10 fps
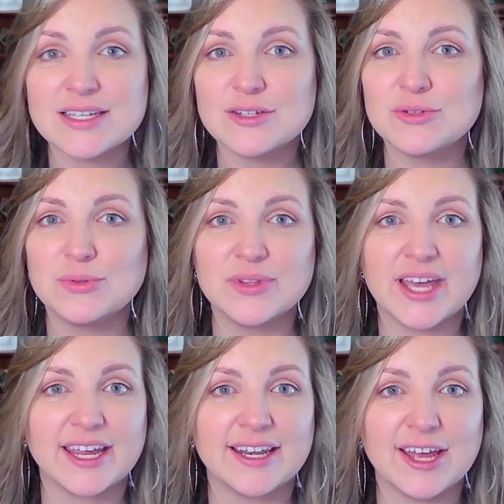tool
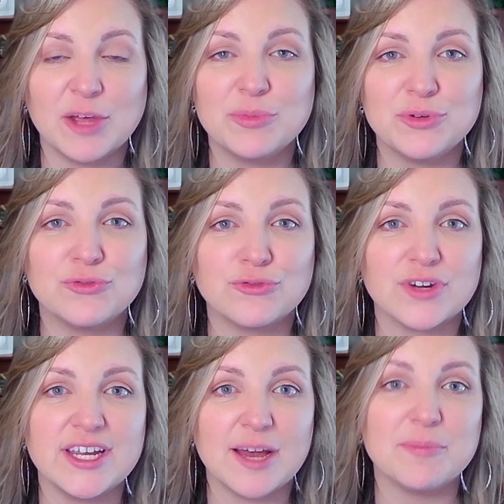that can help you
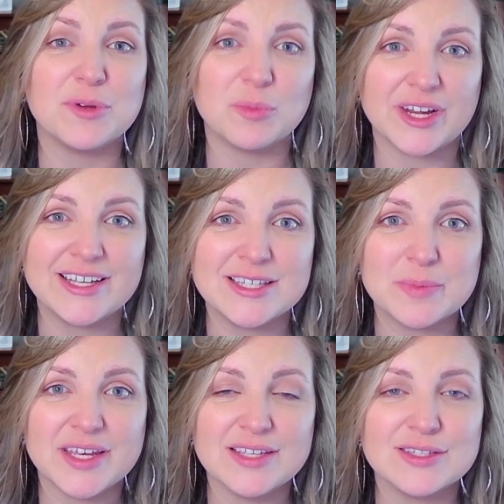free up your brain
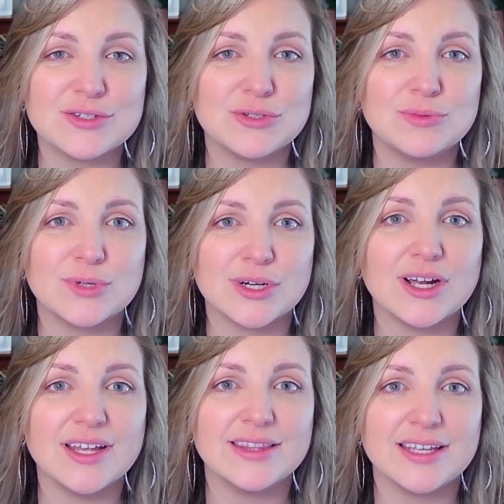space to work
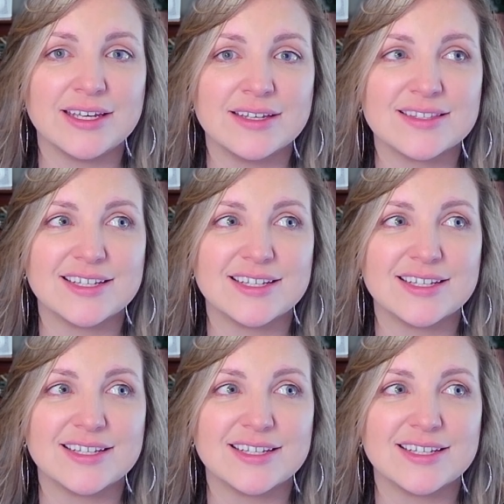on things